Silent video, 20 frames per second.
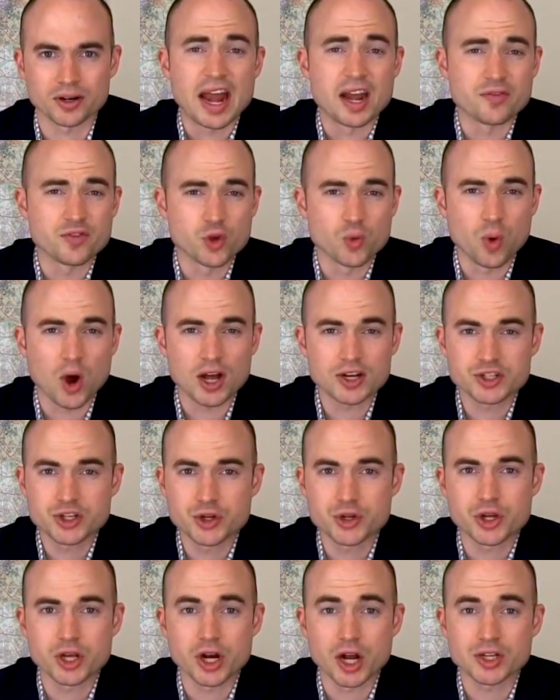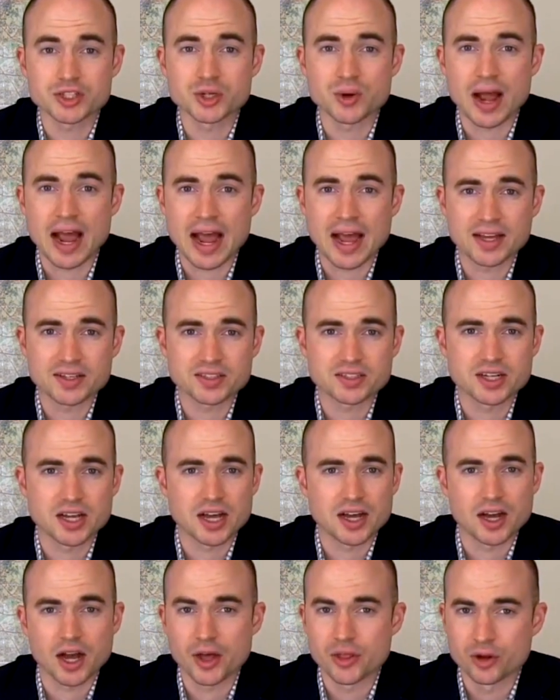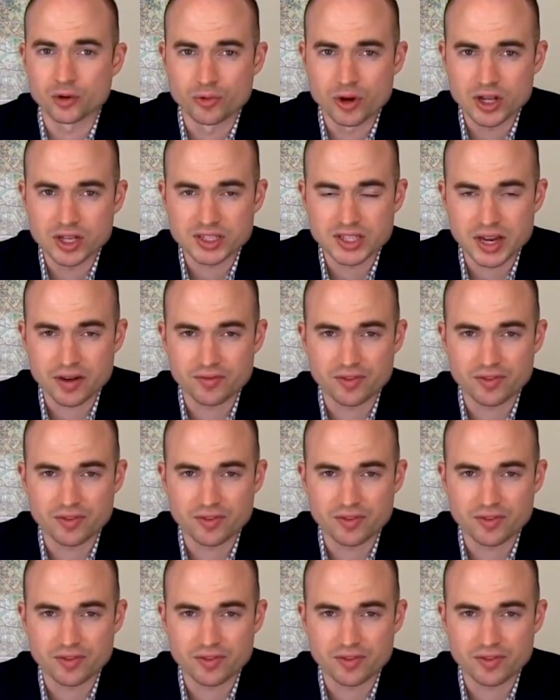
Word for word: And if you want to, you can also ask other real estate